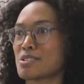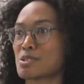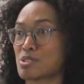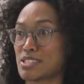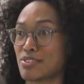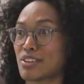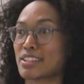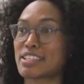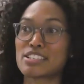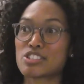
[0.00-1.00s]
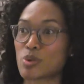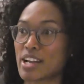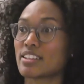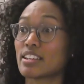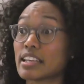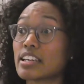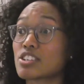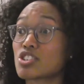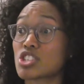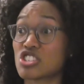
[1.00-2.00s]
specifically directly
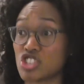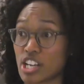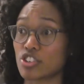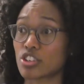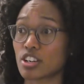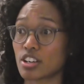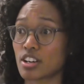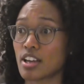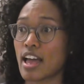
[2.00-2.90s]
linked to gender.